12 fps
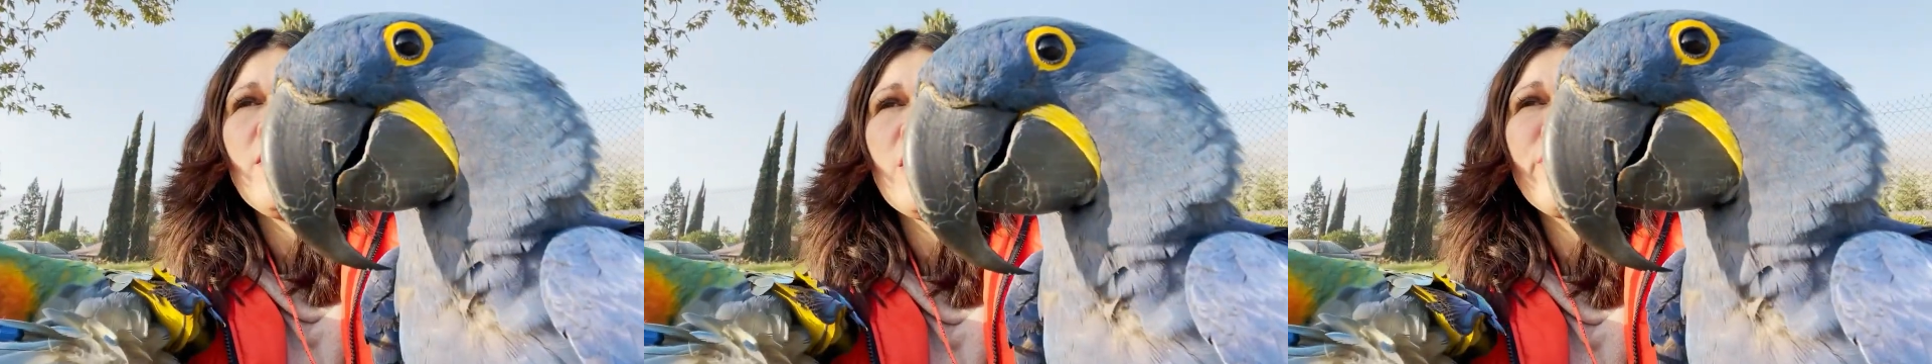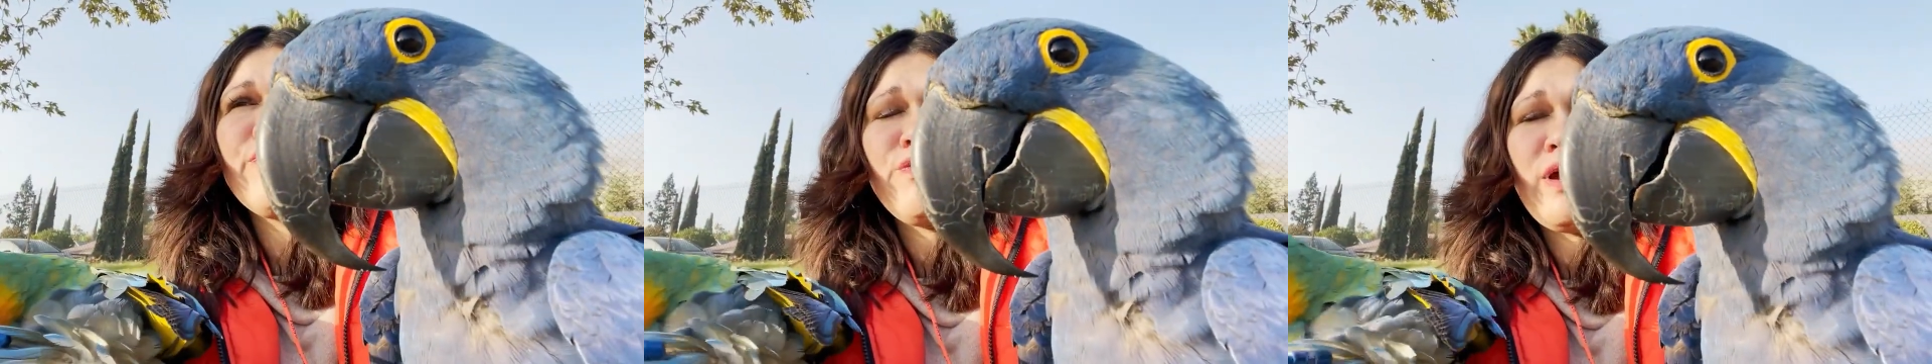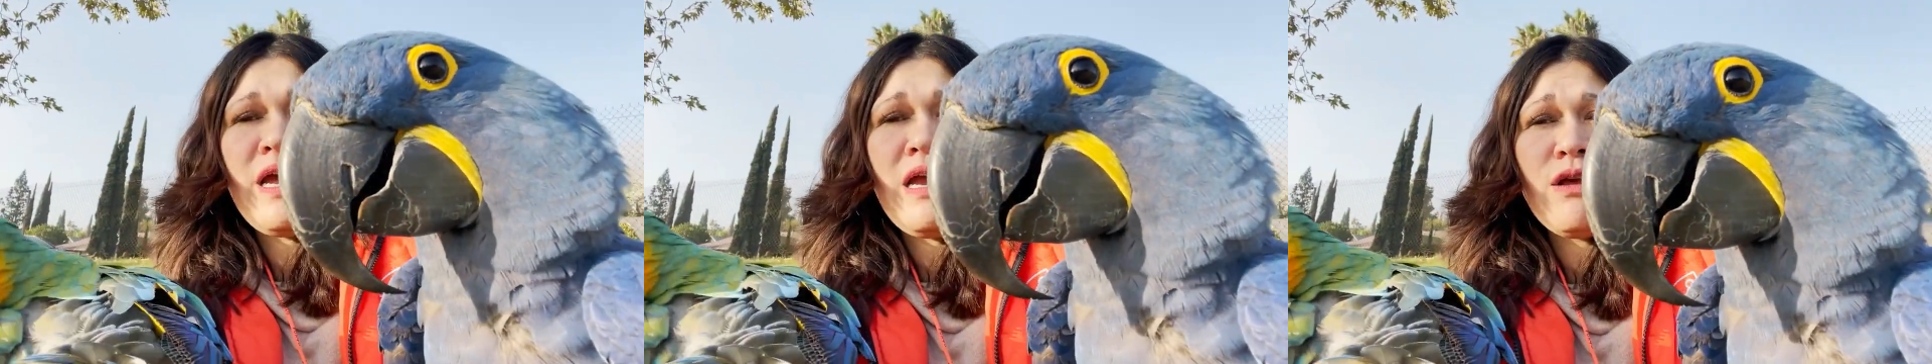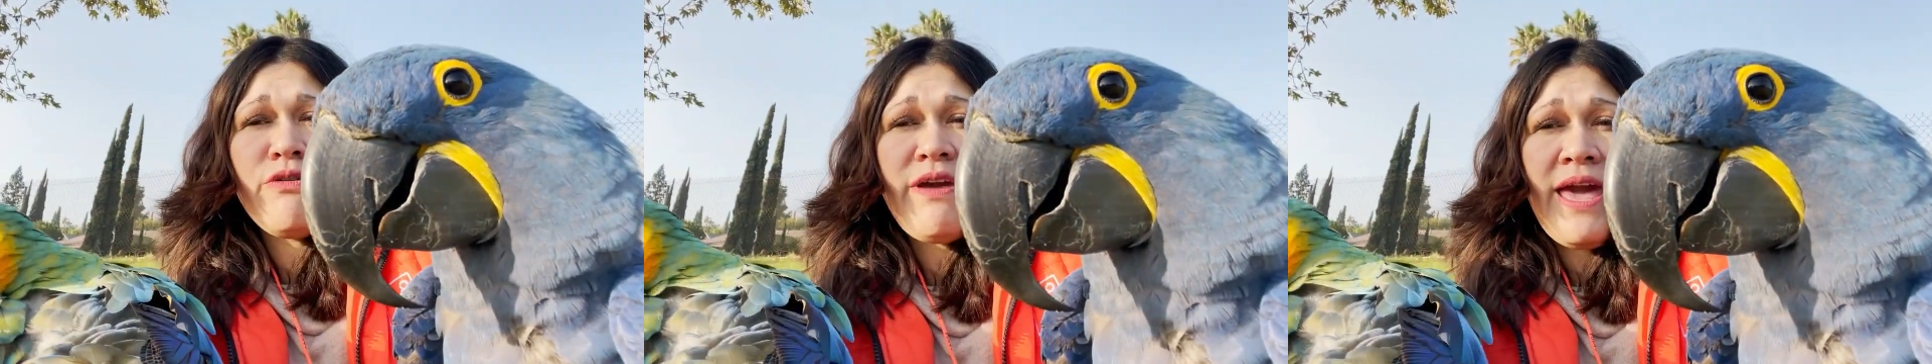afraid
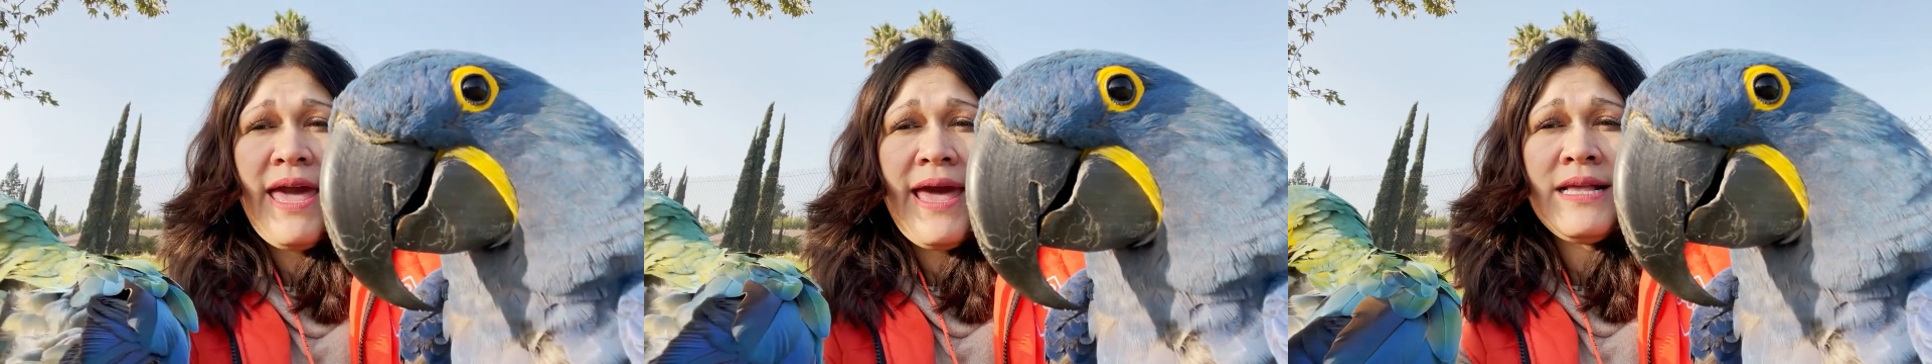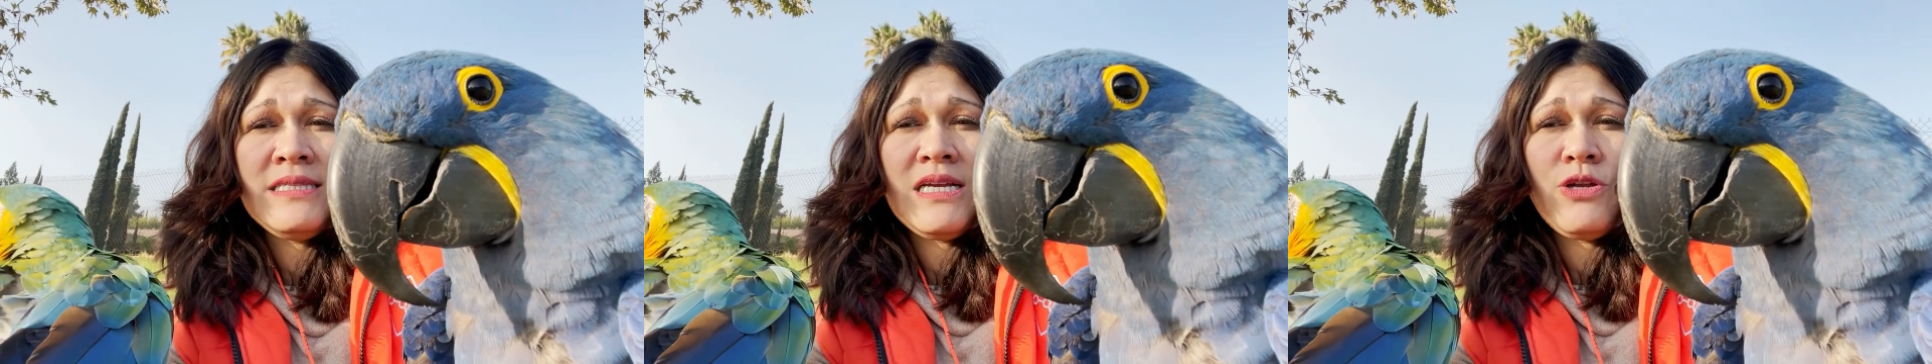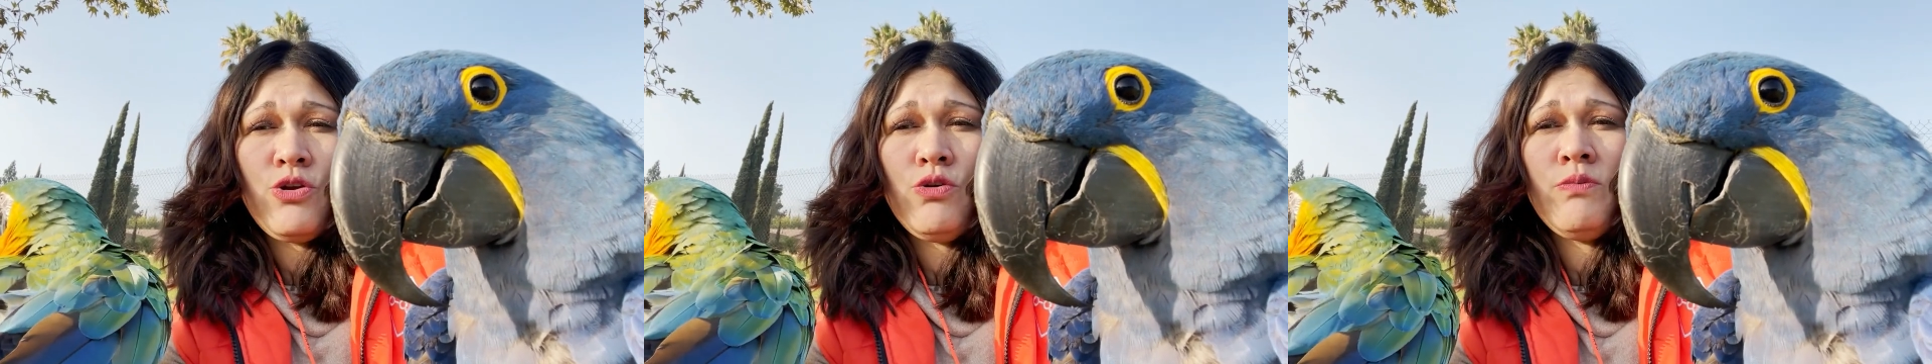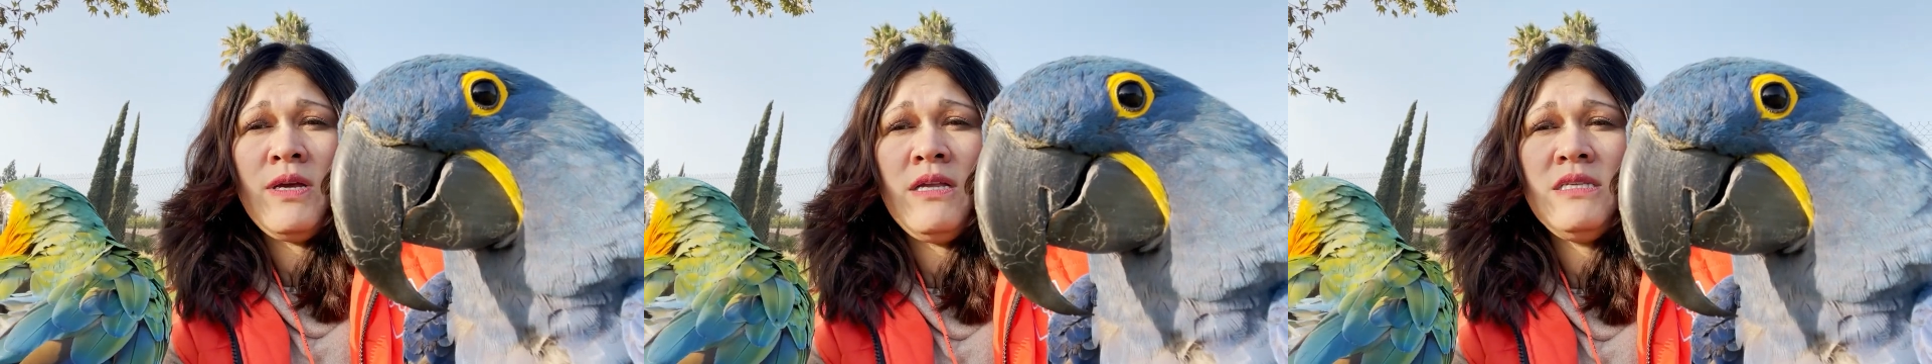of hands and
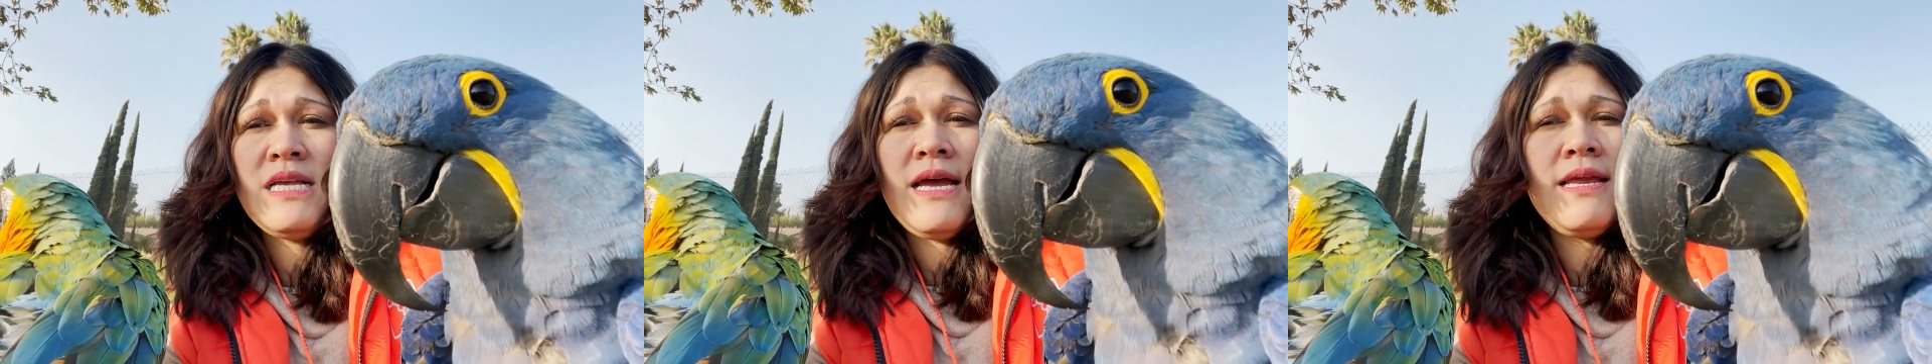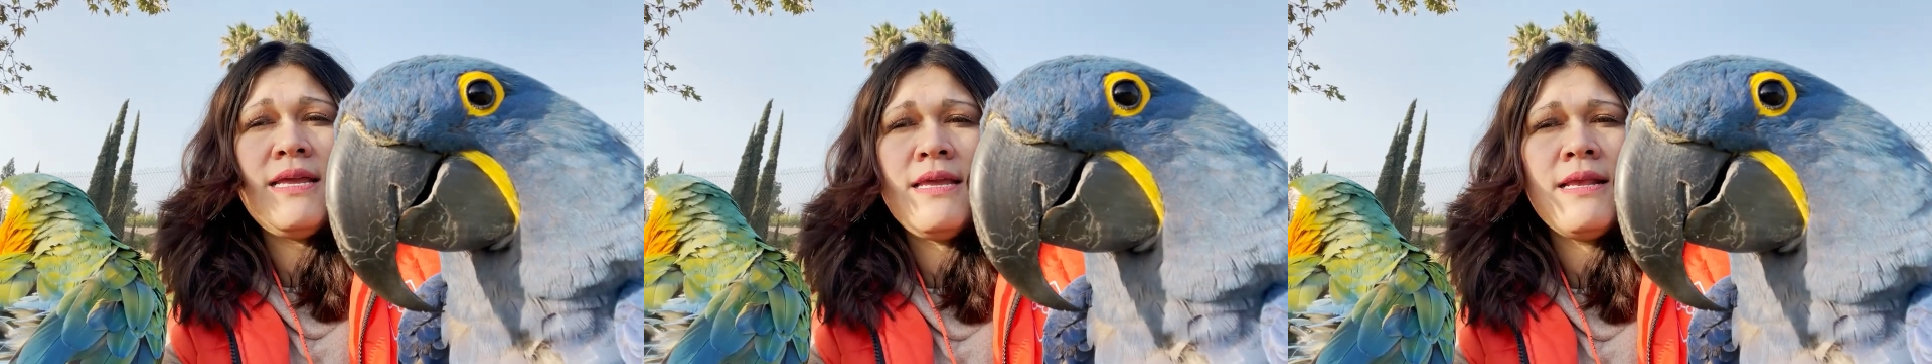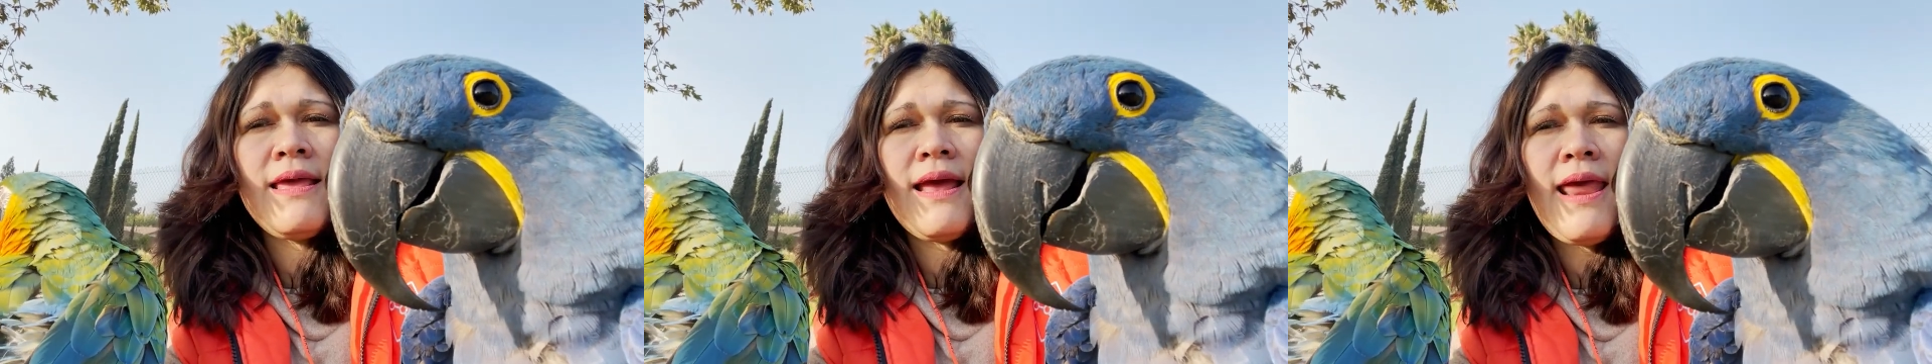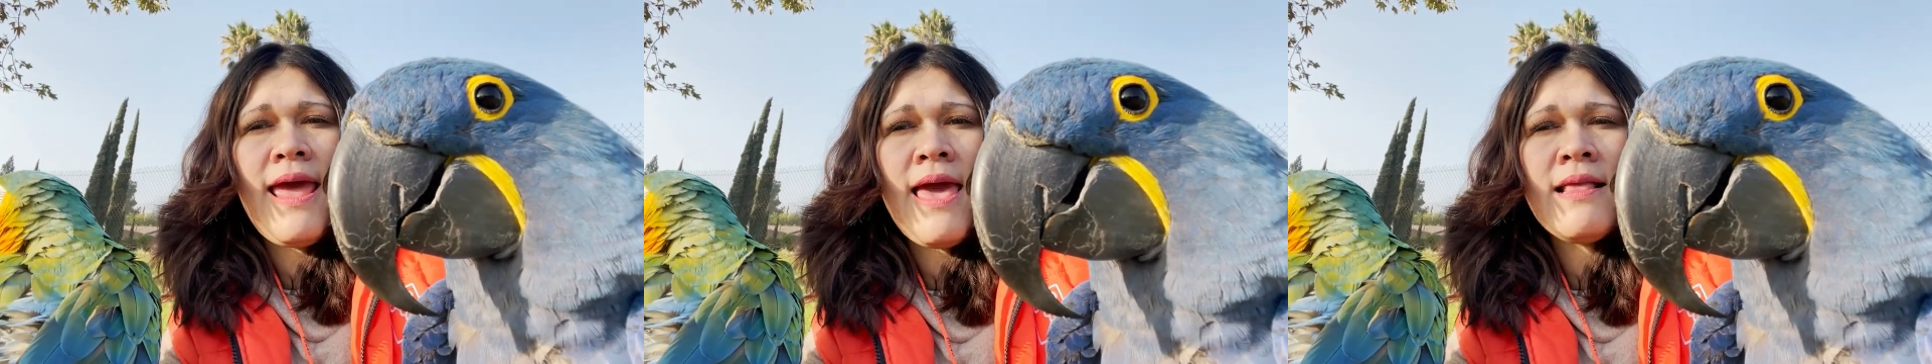humans and he didn't get
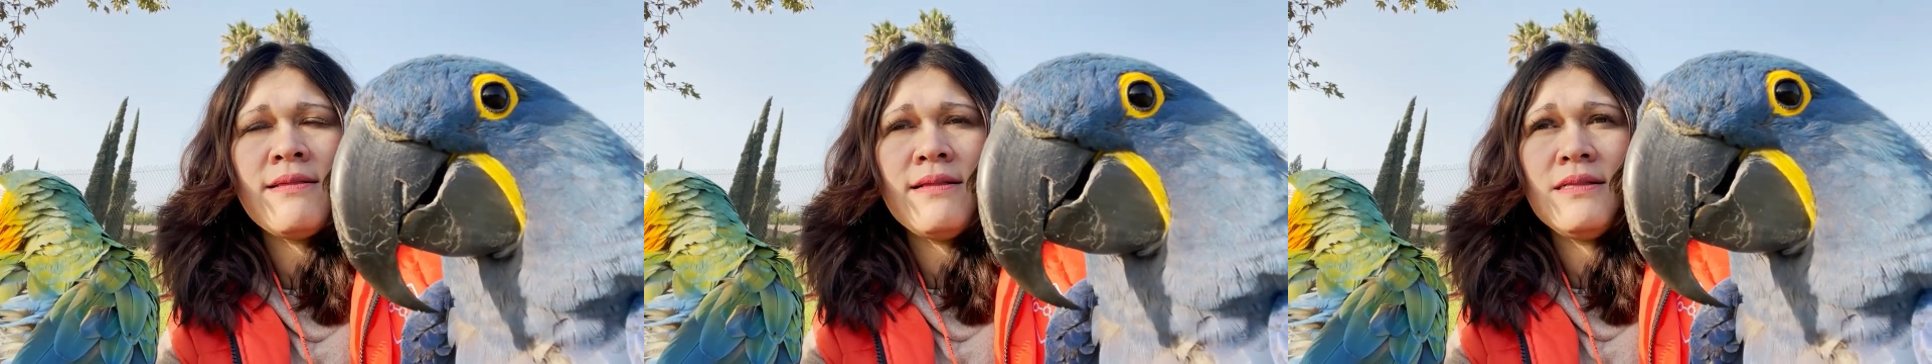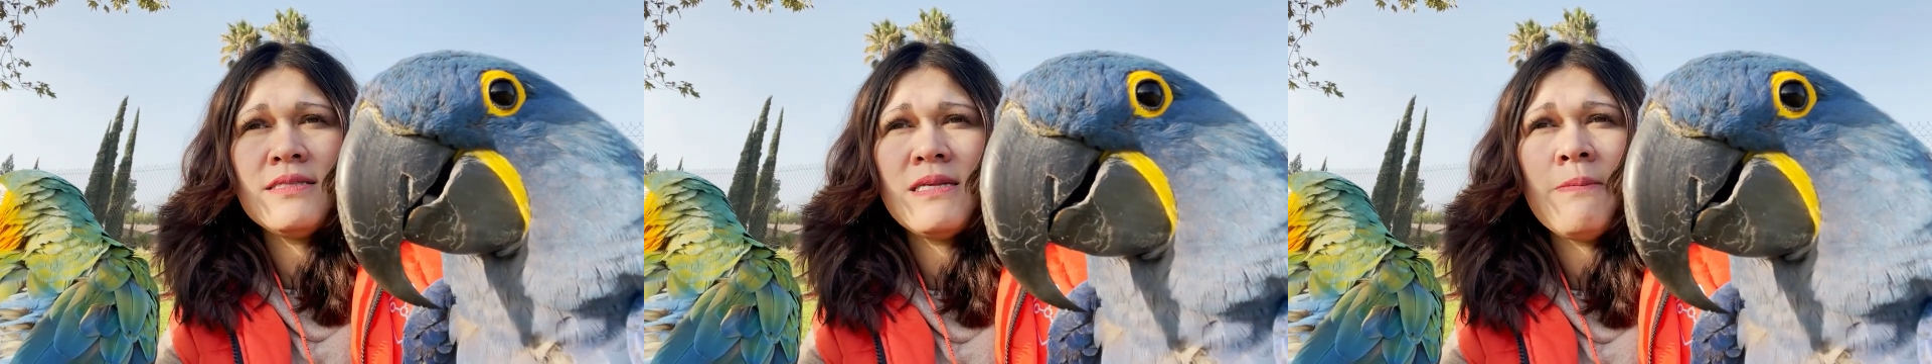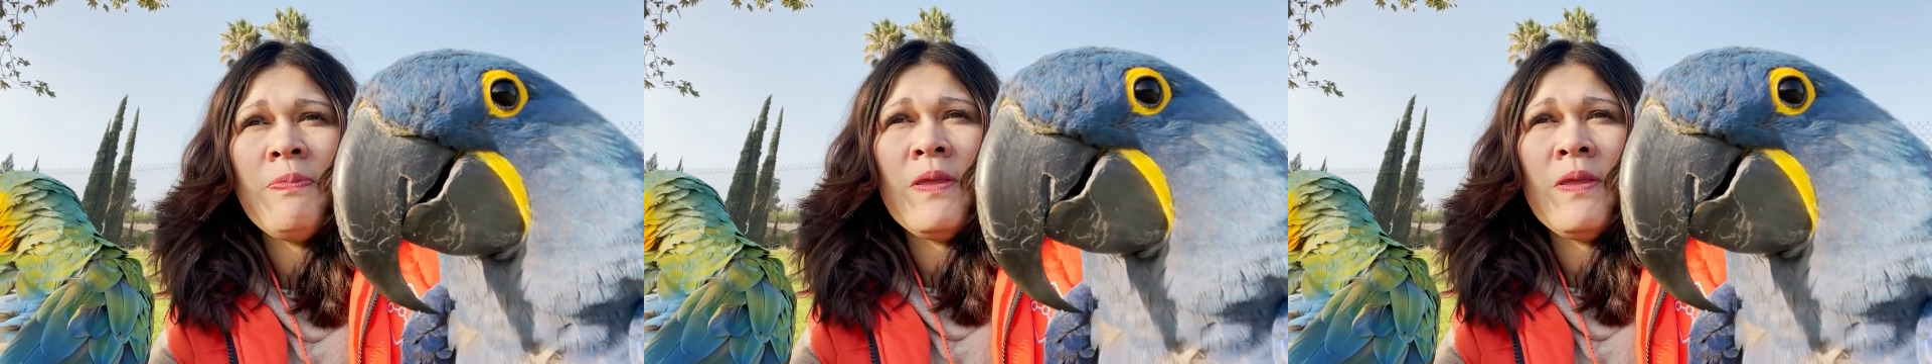handled.